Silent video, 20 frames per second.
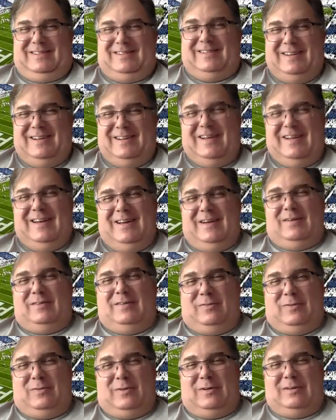at
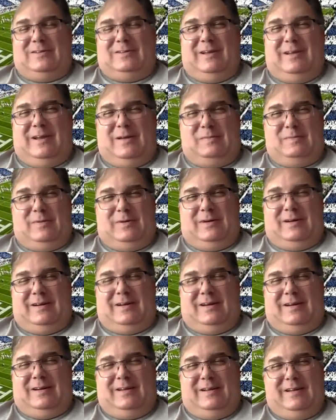Florida State.
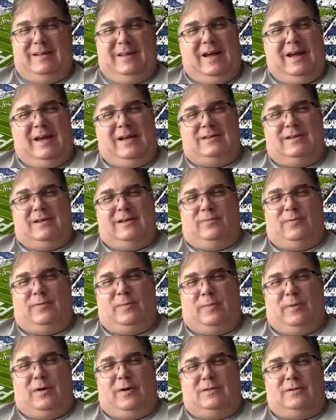But yeah, it's, yeah.
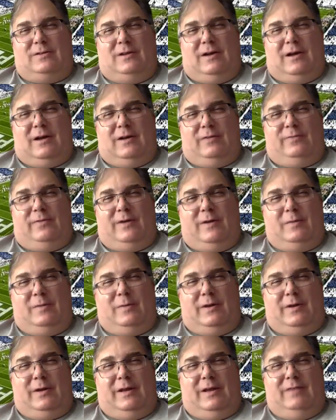football's a lot of fun,
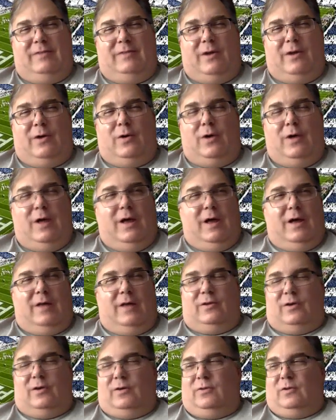buddy. Even though
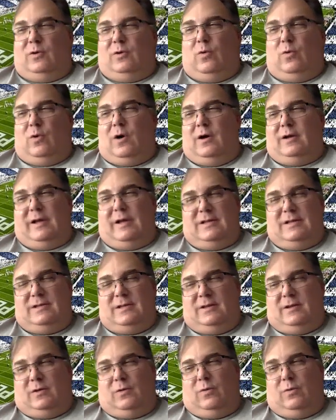the the qual, like you say,
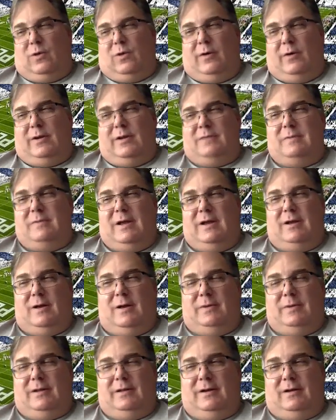the quality may
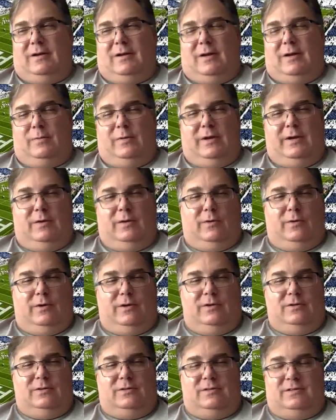not be there like we were
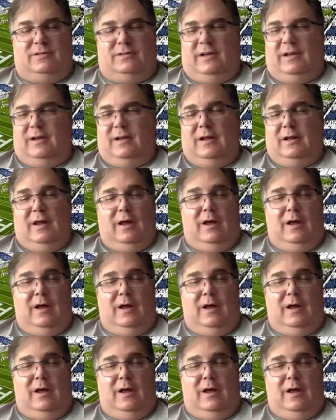used to seeing